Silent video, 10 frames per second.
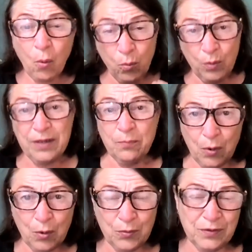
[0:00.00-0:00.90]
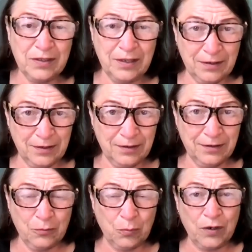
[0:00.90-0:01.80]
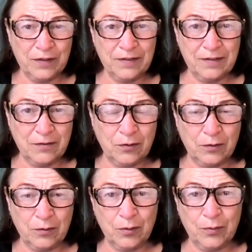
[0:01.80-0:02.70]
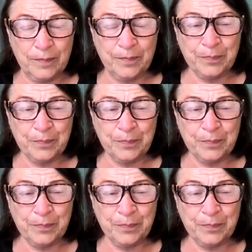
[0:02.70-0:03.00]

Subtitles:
we both needed to process on our own.